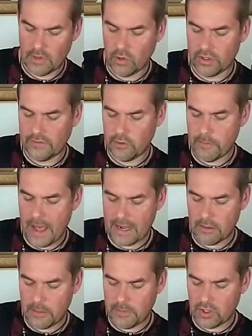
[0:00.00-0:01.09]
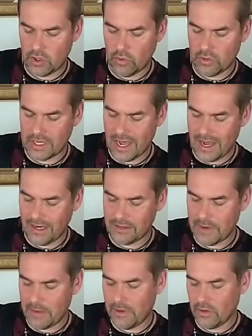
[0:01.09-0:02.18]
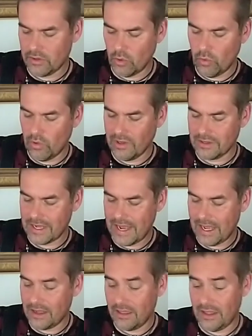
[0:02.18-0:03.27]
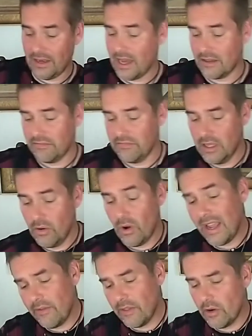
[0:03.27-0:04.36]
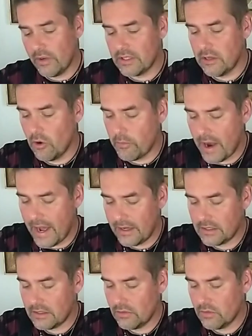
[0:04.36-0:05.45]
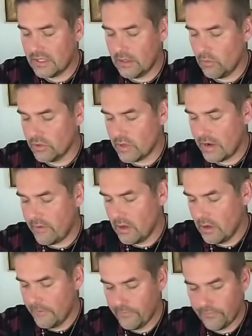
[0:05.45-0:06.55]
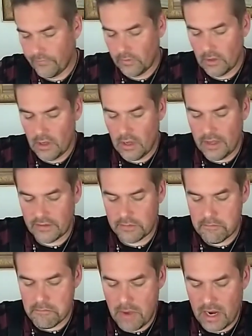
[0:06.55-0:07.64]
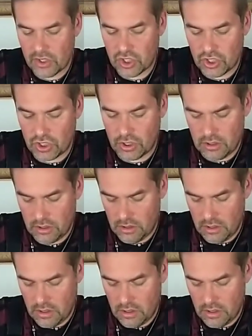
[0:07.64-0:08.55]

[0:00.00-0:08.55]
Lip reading: Because if you're packing them too tight, maybe not all will take. And then, like, even though it's low price, you still want to have as much